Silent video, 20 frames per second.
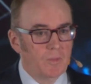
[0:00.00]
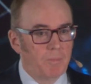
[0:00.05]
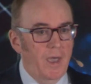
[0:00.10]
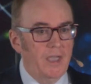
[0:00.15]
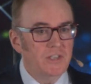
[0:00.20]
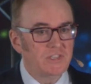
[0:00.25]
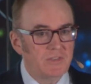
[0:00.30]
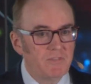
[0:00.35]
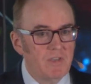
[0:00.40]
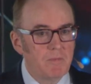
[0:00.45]
The
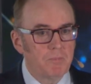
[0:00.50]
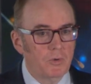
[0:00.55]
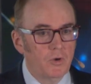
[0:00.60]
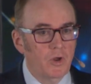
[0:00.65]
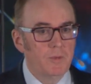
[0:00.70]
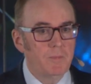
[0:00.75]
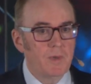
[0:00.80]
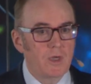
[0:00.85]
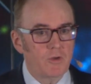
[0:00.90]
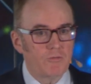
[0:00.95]
pace of
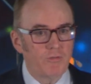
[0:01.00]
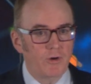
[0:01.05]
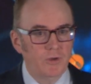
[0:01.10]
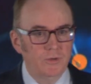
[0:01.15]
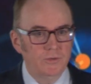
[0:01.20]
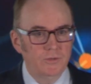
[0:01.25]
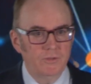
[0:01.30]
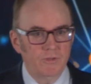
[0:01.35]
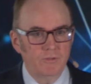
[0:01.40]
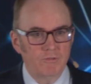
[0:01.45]
employment
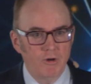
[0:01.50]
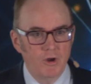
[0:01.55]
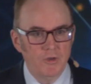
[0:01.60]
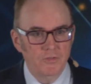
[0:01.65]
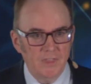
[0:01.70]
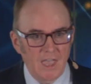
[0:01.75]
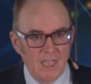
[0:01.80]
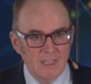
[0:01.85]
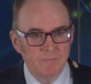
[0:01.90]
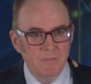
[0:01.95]

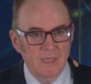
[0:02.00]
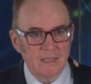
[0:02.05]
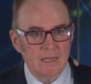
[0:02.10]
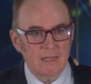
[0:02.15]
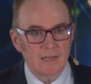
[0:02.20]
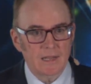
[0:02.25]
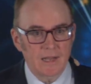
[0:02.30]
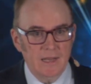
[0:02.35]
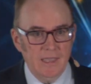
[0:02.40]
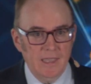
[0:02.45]
growth,
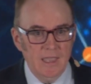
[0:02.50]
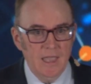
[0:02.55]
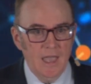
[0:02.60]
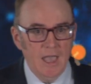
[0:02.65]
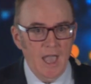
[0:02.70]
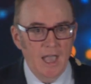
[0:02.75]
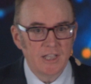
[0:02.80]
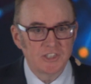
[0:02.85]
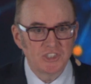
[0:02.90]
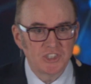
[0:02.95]
admittedly,
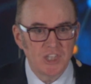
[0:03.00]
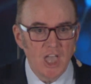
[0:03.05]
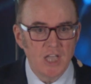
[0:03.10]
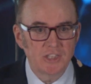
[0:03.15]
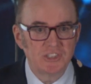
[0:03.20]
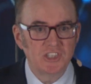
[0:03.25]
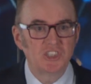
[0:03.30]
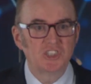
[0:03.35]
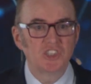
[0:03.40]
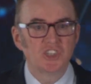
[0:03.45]
has
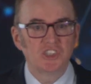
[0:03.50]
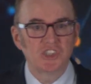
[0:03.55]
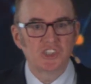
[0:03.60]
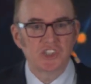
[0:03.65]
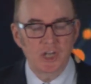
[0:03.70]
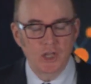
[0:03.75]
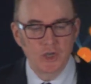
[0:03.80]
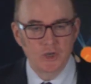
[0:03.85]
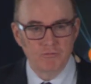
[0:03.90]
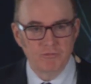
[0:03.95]
started to
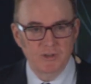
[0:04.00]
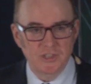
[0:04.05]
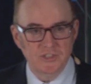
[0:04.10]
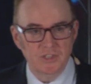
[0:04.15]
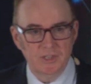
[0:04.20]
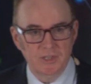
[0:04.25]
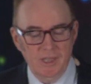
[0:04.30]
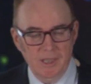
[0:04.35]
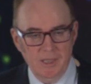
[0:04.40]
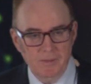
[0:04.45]
slow
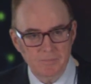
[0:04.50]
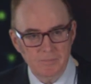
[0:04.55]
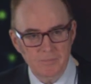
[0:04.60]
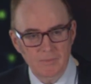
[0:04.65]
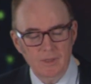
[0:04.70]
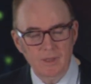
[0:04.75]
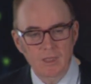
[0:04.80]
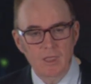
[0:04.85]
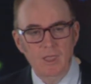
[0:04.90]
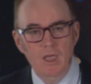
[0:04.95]
recently.
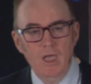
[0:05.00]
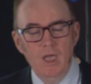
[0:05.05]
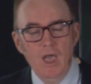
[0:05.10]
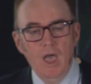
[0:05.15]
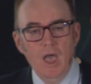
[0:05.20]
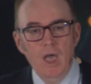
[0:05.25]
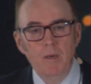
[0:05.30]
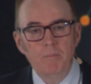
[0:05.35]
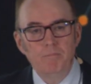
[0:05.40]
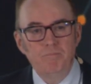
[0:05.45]

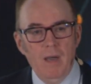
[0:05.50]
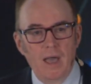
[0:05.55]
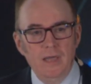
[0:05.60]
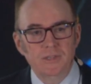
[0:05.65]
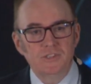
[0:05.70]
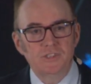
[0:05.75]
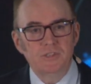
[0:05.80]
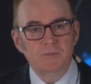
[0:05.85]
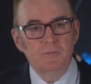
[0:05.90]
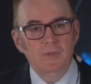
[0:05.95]

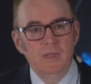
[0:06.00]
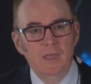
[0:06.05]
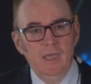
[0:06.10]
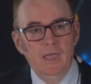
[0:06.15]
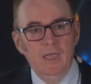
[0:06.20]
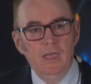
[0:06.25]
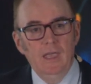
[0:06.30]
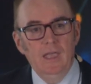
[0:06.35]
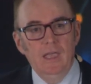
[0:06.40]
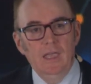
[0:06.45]
But
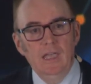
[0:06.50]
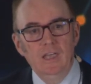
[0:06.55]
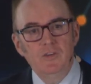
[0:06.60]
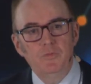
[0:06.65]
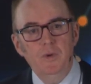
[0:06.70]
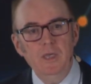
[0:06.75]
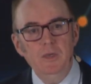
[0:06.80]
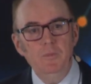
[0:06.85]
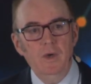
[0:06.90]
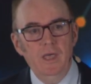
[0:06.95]

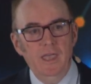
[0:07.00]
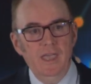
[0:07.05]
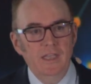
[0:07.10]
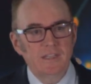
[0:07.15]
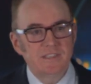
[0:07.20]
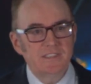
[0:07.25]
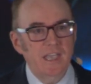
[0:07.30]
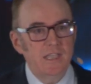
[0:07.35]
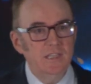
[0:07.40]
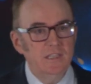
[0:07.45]
if we were
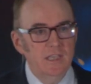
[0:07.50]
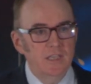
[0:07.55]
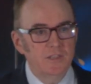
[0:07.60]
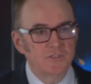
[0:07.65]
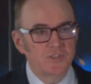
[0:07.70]
here 10